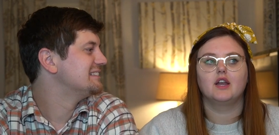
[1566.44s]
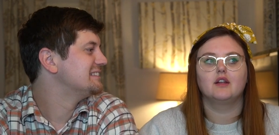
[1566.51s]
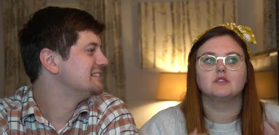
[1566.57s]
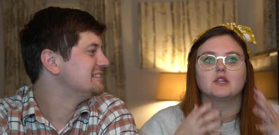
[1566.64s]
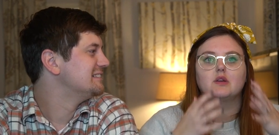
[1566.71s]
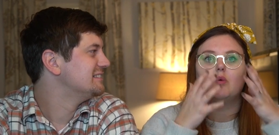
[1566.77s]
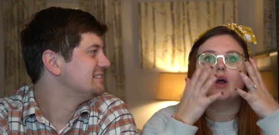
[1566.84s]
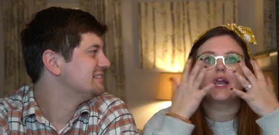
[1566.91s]
Speaker 1: and I was
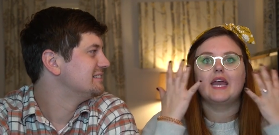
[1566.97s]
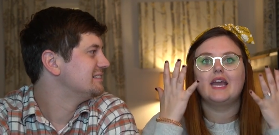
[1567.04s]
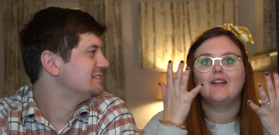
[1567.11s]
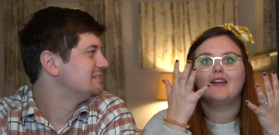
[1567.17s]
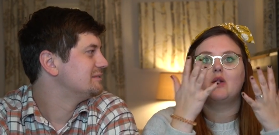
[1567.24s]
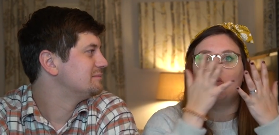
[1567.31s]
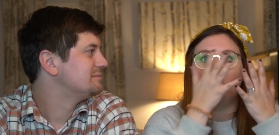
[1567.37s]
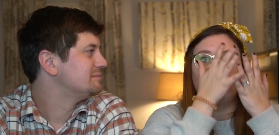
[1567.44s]
like, well, I can't
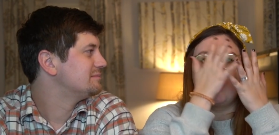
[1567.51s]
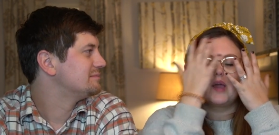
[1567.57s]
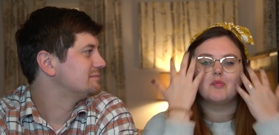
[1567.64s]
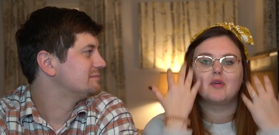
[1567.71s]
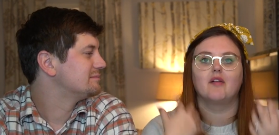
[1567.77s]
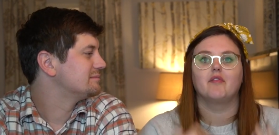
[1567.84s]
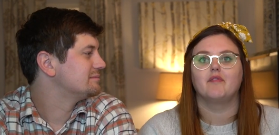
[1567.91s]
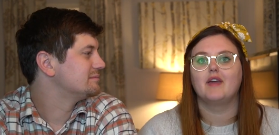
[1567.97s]
like wipe
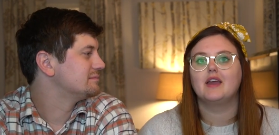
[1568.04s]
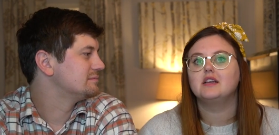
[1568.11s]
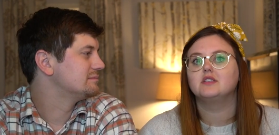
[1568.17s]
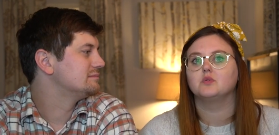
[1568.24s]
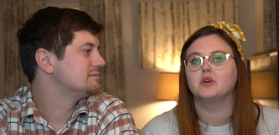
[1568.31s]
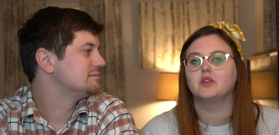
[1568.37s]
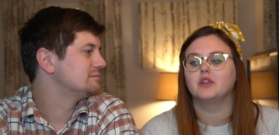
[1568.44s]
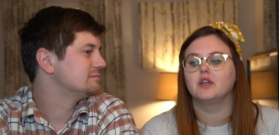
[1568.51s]
my
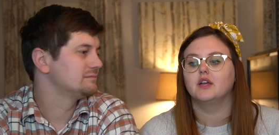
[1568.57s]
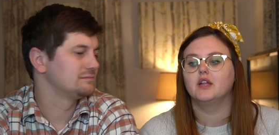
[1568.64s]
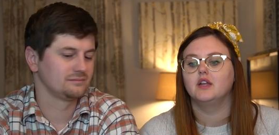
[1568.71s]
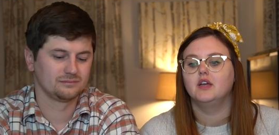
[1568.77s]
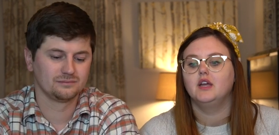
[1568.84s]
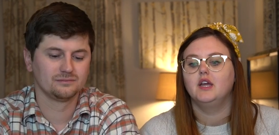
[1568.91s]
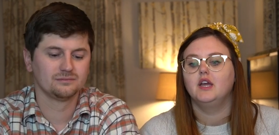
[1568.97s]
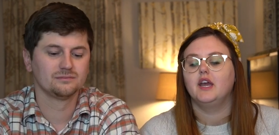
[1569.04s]
face with it.
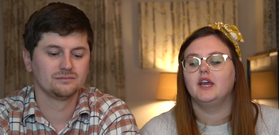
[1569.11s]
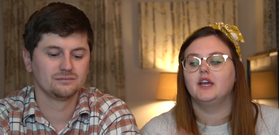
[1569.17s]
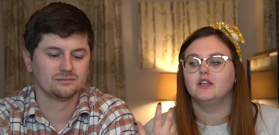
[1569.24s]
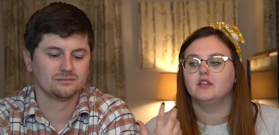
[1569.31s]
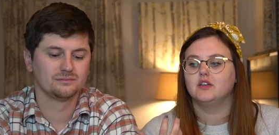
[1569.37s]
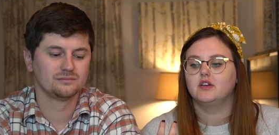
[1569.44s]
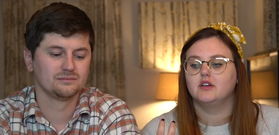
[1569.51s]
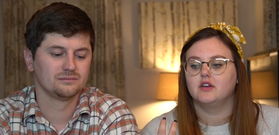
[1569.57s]

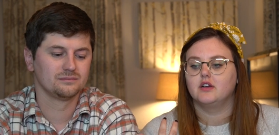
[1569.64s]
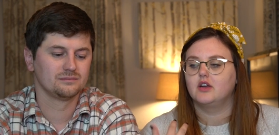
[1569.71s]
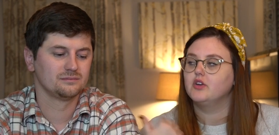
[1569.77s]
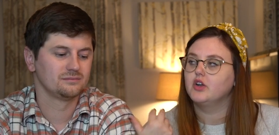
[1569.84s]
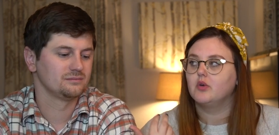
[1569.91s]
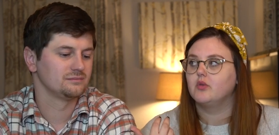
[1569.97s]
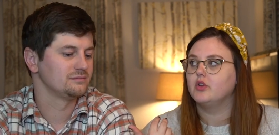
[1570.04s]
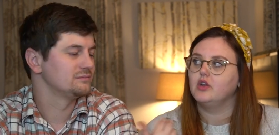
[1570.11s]
And I don't
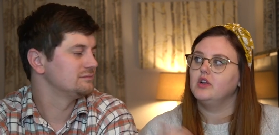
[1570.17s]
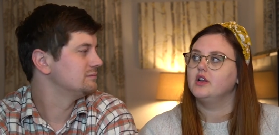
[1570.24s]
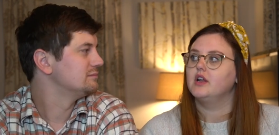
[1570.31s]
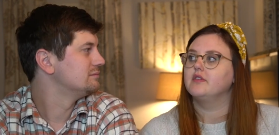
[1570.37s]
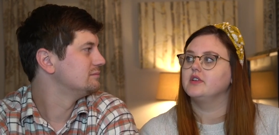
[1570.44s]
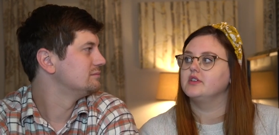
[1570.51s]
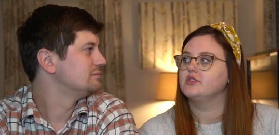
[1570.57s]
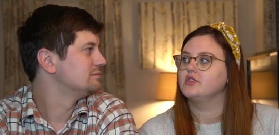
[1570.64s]
know, you didn't
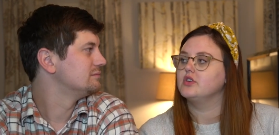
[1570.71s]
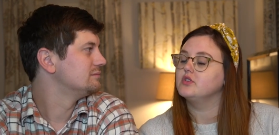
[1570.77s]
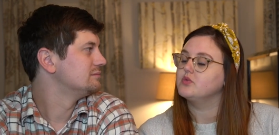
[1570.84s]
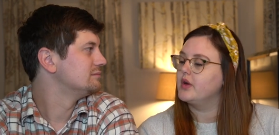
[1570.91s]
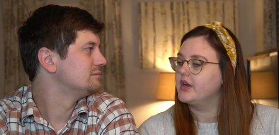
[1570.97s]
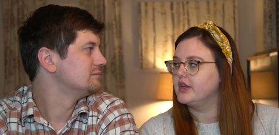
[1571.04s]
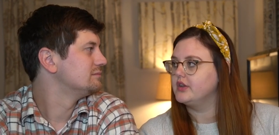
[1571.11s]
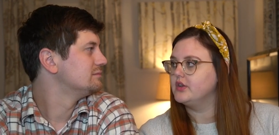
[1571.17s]
have an excuse.
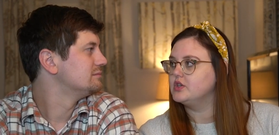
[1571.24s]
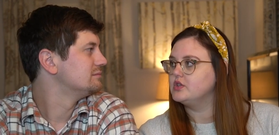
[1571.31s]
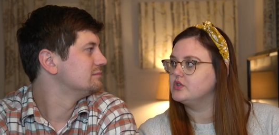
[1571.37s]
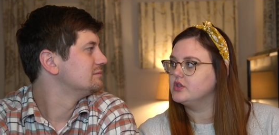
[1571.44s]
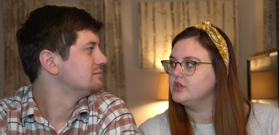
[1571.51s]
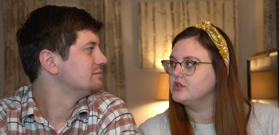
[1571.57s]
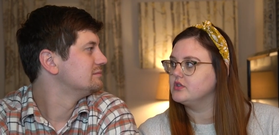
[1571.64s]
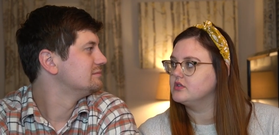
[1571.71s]
Why didn't you use
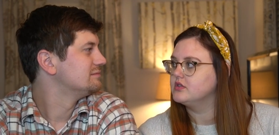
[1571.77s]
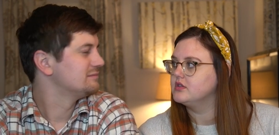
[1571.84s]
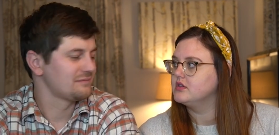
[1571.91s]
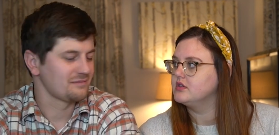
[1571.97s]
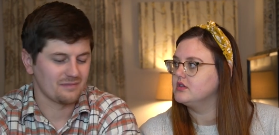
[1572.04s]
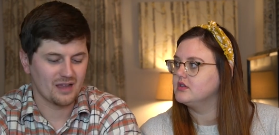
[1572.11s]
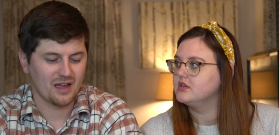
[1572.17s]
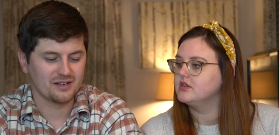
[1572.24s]
yours?
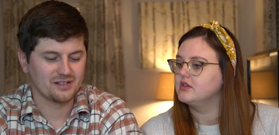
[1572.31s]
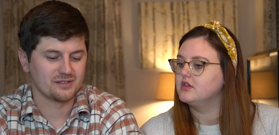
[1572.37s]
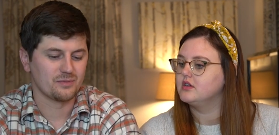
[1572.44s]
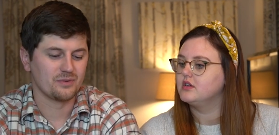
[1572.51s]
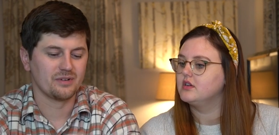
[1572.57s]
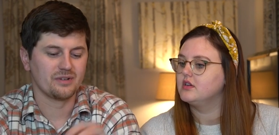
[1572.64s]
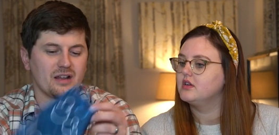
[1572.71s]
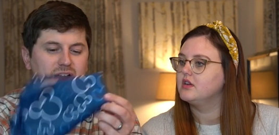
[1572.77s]
Speaker 2: I just
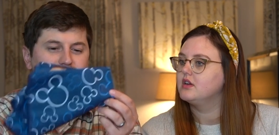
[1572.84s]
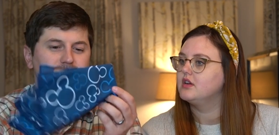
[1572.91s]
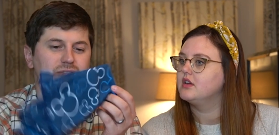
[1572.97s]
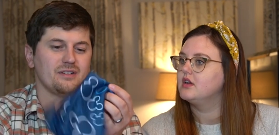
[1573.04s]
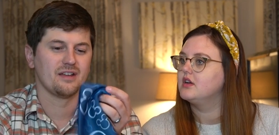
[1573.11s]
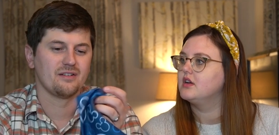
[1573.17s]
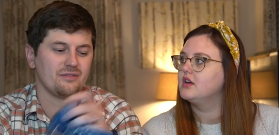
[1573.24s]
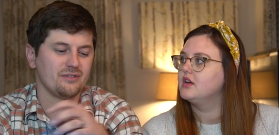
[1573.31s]
wanted to have,
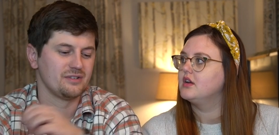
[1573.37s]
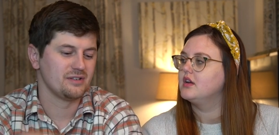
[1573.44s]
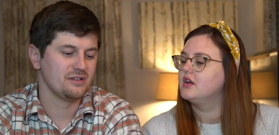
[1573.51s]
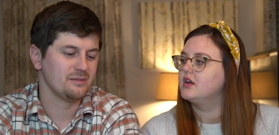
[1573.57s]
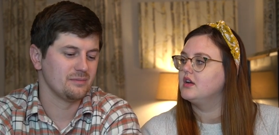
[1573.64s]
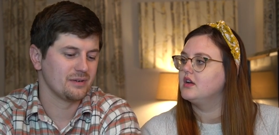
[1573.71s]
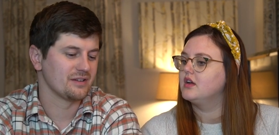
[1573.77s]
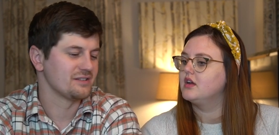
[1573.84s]
to have one
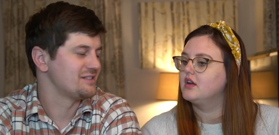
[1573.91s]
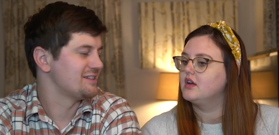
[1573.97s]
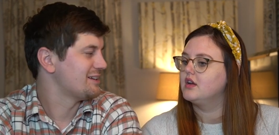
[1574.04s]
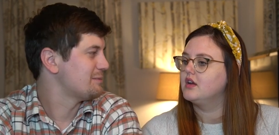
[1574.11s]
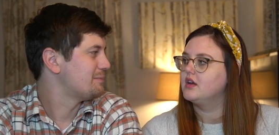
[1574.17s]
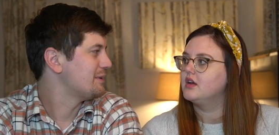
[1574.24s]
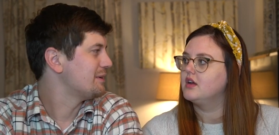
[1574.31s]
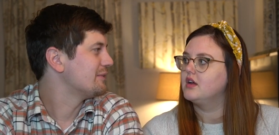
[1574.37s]
too because she had
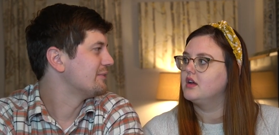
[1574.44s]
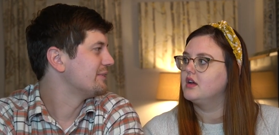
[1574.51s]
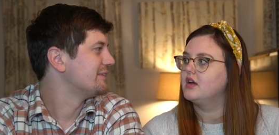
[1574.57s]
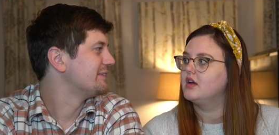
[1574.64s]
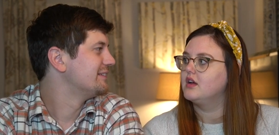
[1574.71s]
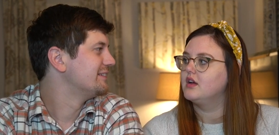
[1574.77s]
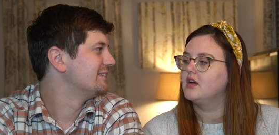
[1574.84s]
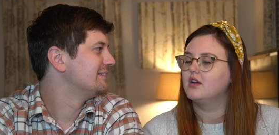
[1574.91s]
a pink one.
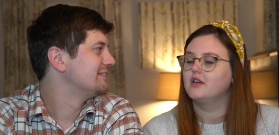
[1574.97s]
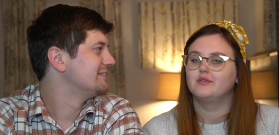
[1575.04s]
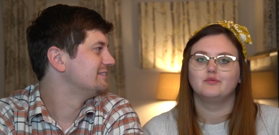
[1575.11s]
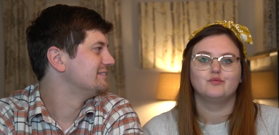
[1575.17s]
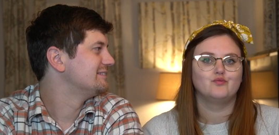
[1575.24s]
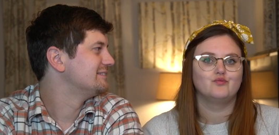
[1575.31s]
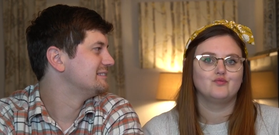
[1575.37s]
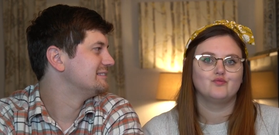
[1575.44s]

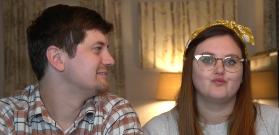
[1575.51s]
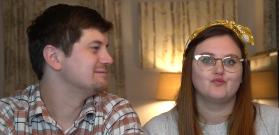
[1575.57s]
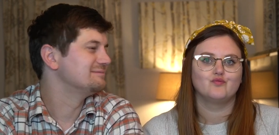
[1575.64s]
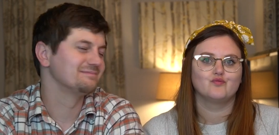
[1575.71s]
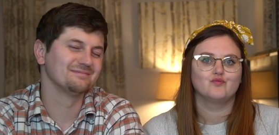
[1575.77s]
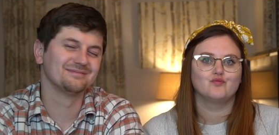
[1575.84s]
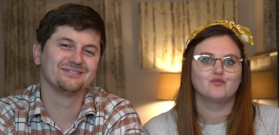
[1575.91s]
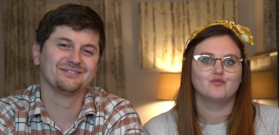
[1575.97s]

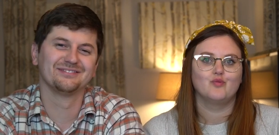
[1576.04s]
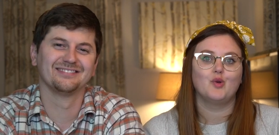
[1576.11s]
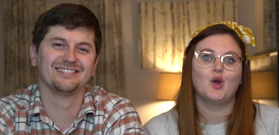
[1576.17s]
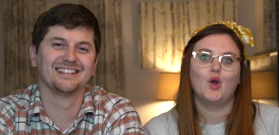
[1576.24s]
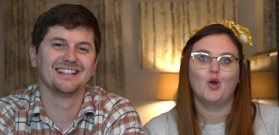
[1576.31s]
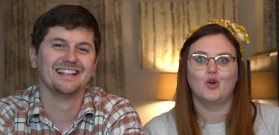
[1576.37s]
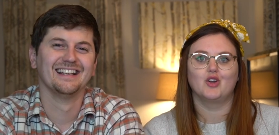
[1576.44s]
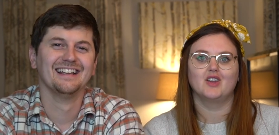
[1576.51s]

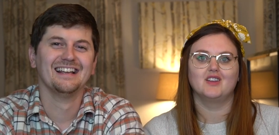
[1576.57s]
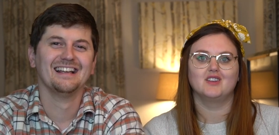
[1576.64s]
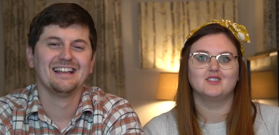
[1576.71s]
Probably.